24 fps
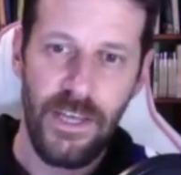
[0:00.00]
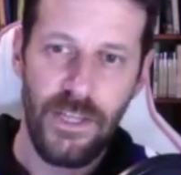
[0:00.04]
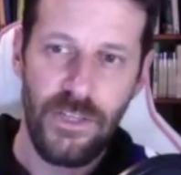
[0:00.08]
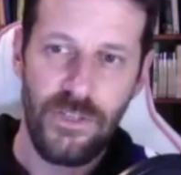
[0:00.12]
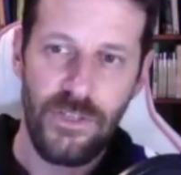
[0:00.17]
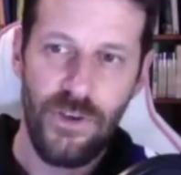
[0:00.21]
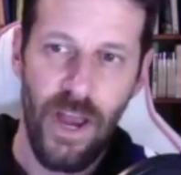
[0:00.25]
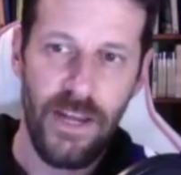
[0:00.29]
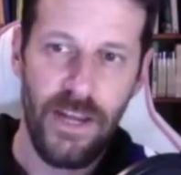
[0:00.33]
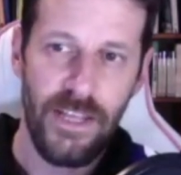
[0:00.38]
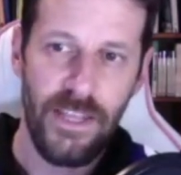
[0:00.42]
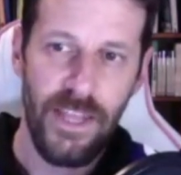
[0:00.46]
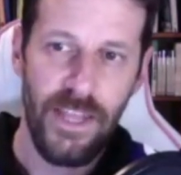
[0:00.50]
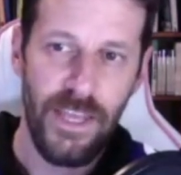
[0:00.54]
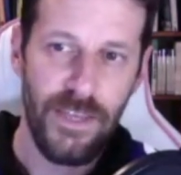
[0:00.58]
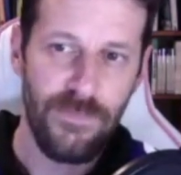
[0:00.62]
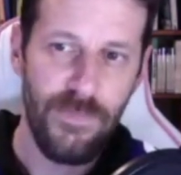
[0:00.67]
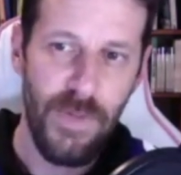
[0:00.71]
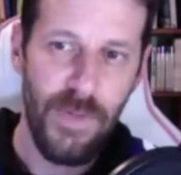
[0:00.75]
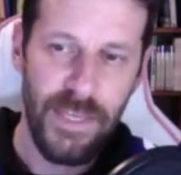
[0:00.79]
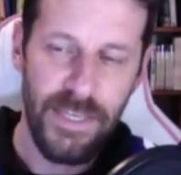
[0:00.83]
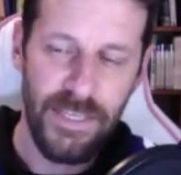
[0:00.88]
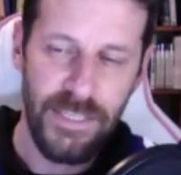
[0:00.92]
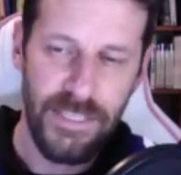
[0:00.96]
try to like
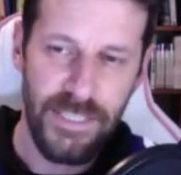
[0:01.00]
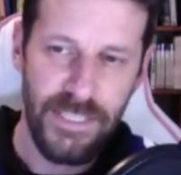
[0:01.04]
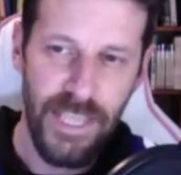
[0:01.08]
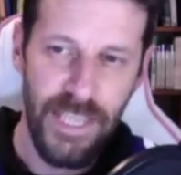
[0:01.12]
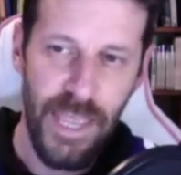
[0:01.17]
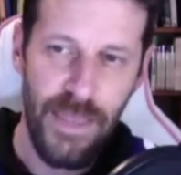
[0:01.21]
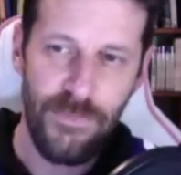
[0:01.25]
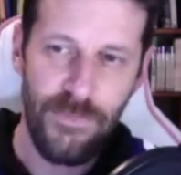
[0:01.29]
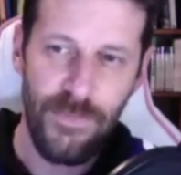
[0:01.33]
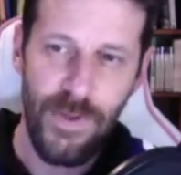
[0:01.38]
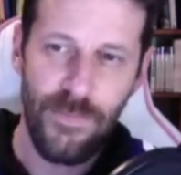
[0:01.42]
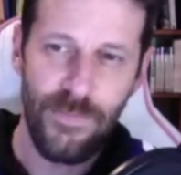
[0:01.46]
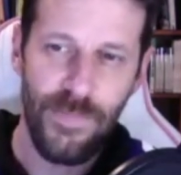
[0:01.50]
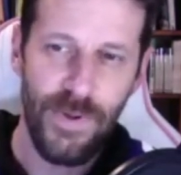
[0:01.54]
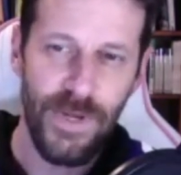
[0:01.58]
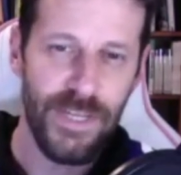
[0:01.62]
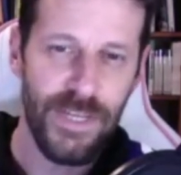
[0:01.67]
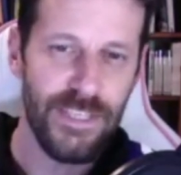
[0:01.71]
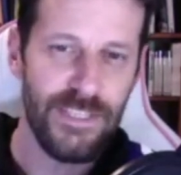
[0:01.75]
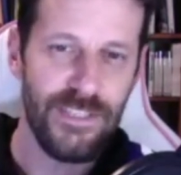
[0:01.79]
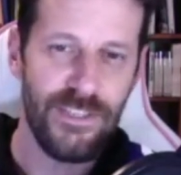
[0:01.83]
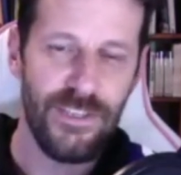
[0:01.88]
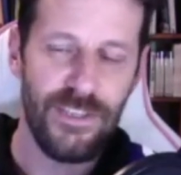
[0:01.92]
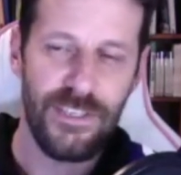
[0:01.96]
make a statement but
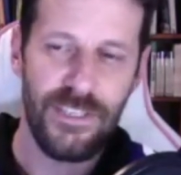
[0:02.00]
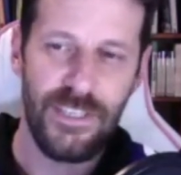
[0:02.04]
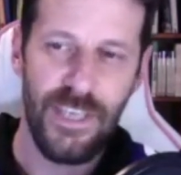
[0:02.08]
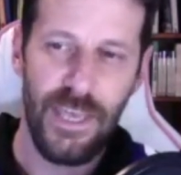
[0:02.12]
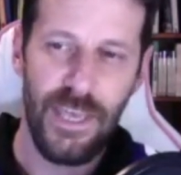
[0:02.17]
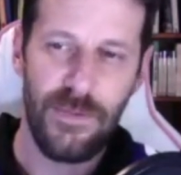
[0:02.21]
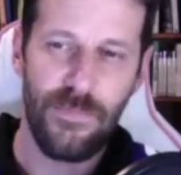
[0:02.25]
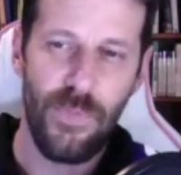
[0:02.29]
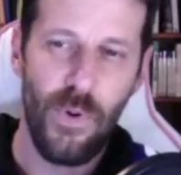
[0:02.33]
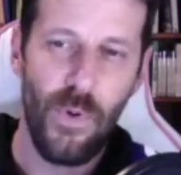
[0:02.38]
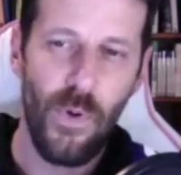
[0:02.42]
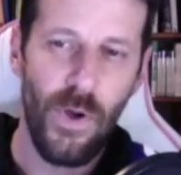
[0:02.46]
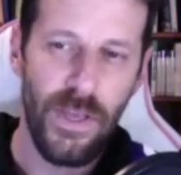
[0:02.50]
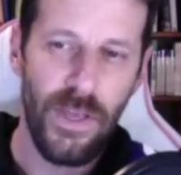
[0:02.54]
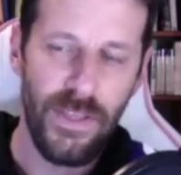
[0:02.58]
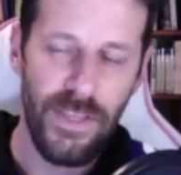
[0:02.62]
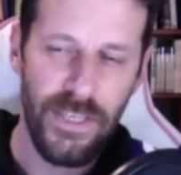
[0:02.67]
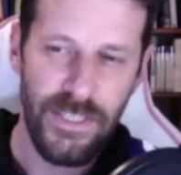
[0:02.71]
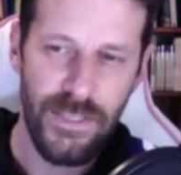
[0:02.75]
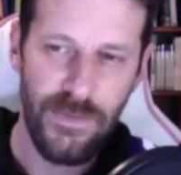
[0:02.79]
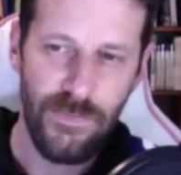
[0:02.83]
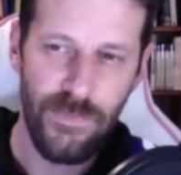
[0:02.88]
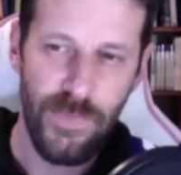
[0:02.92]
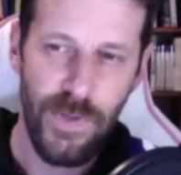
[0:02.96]
it's just like
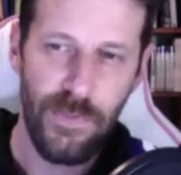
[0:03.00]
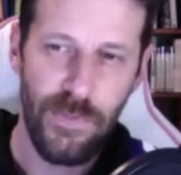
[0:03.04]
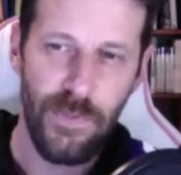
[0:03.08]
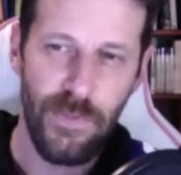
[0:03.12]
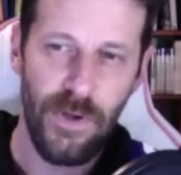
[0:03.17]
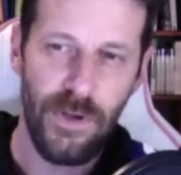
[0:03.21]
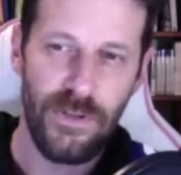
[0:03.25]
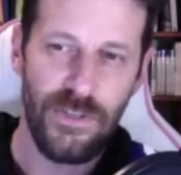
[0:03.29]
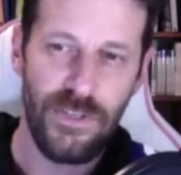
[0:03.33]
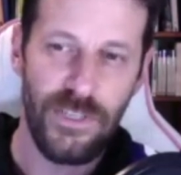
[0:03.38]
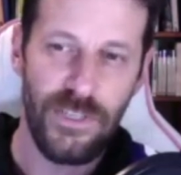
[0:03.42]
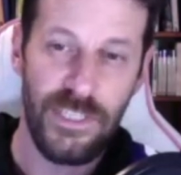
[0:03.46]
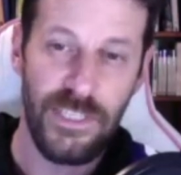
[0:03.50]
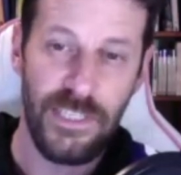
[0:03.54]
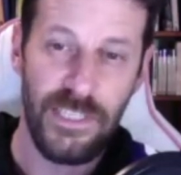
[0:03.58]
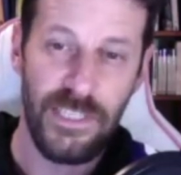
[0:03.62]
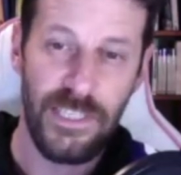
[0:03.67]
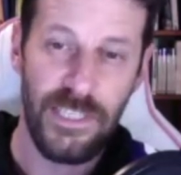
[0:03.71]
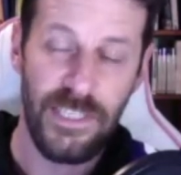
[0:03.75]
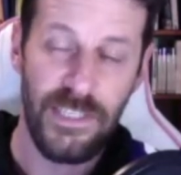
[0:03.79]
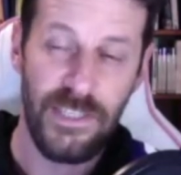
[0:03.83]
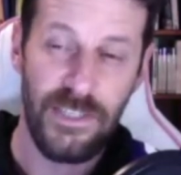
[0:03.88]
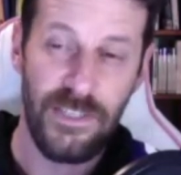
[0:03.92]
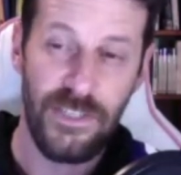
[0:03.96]
pointless and people are just
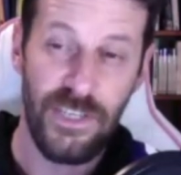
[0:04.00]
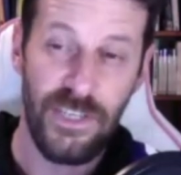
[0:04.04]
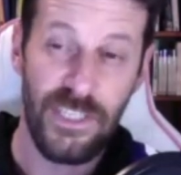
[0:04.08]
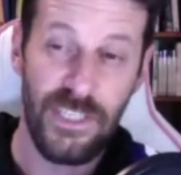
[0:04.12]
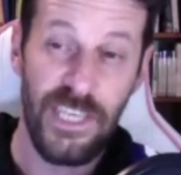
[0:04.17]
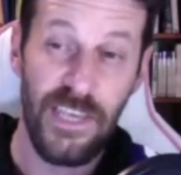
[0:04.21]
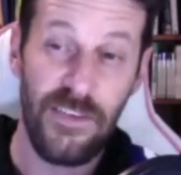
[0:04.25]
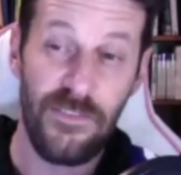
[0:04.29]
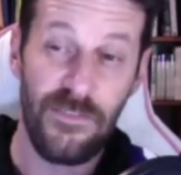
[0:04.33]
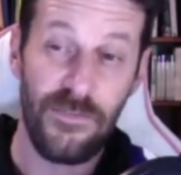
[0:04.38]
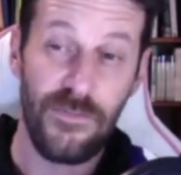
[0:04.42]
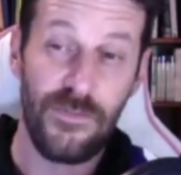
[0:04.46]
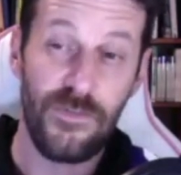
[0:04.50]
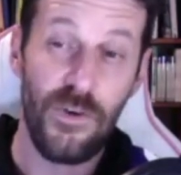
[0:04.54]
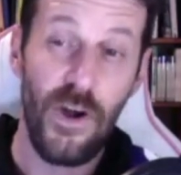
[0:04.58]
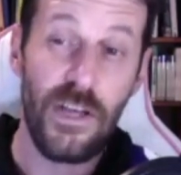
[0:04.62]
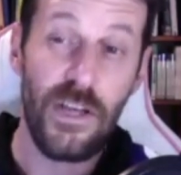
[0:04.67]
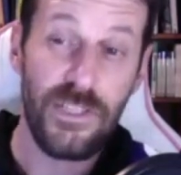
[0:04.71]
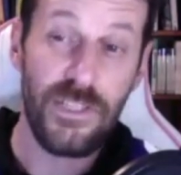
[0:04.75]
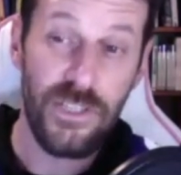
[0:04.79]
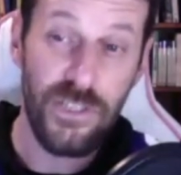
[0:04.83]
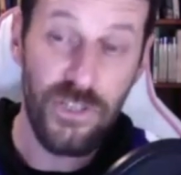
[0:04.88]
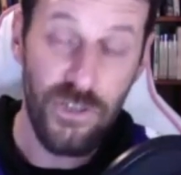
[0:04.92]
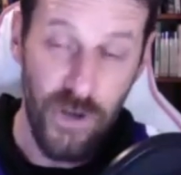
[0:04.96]
just get
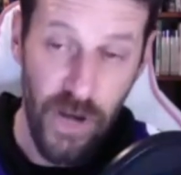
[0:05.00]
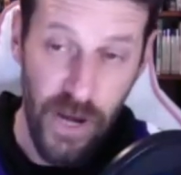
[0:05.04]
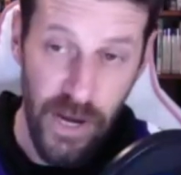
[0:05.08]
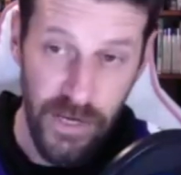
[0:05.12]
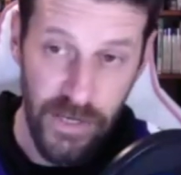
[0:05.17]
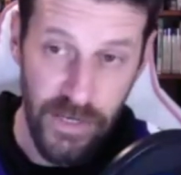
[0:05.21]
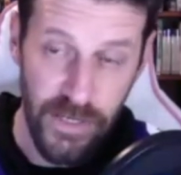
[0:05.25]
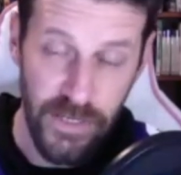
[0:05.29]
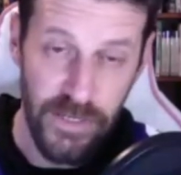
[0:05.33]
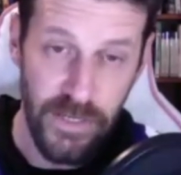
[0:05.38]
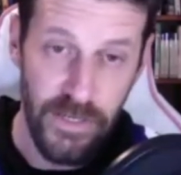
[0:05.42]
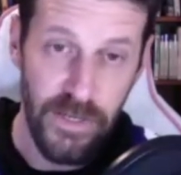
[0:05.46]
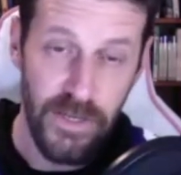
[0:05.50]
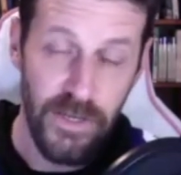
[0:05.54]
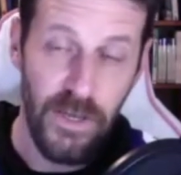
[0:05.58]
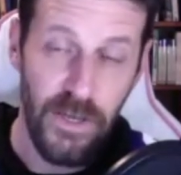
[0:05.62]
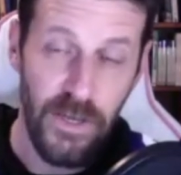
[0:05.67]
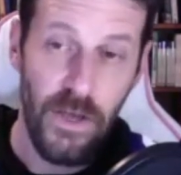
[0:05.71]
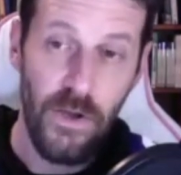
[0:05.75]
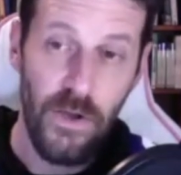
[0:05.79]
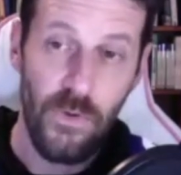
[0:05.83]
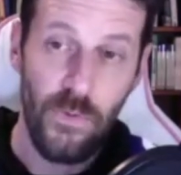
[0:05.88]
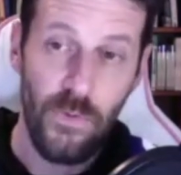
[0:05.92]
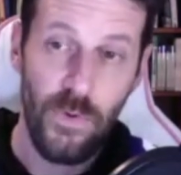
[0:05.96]
frustrated
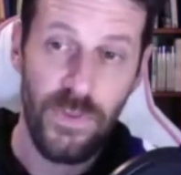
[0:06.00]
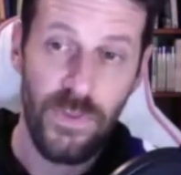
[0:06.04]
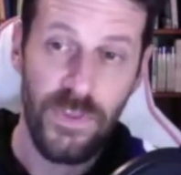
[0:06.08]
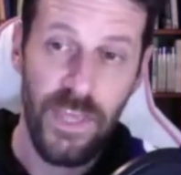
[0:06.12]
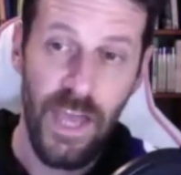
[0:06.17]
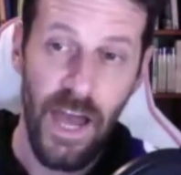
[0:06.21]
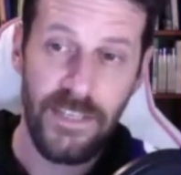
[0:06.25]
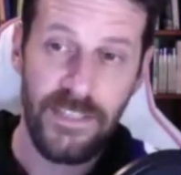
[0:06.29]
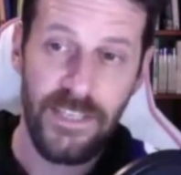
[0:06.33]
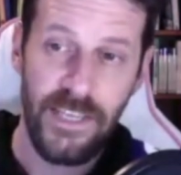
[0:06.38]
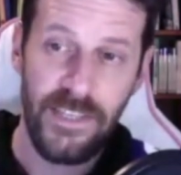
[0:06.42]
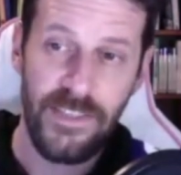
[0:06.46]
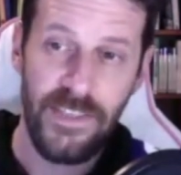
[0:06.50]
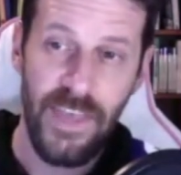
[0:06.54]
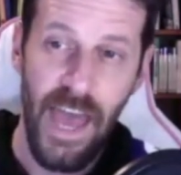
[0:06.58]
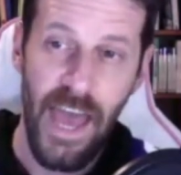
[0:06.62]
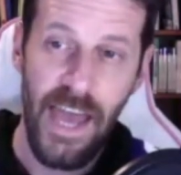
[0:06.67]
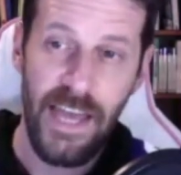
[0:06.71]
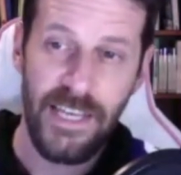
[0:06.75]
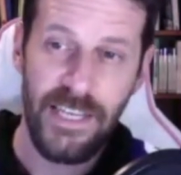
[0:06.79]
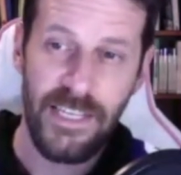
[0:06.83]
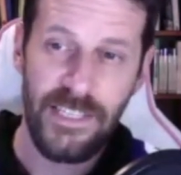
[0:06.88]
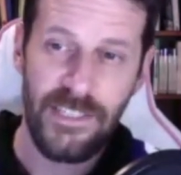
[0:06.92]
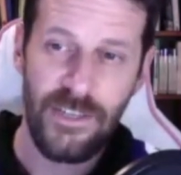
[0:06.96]
with guys like
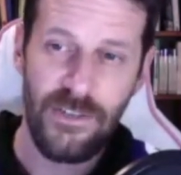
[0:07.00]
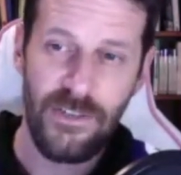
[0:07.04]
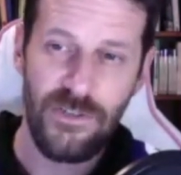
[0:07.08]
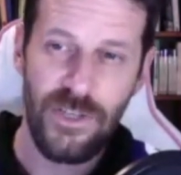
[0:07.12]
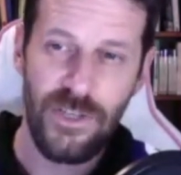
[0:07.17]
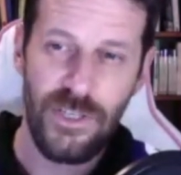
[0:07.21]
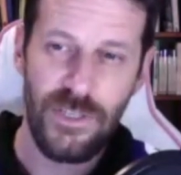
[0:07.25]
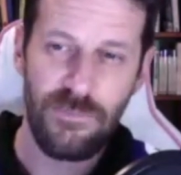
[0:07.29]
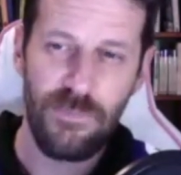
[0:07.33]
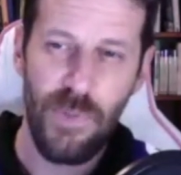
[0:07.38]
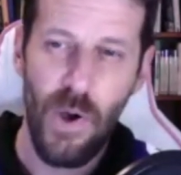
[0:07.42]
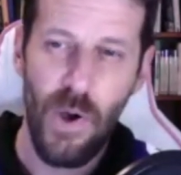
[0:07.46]
that because they're just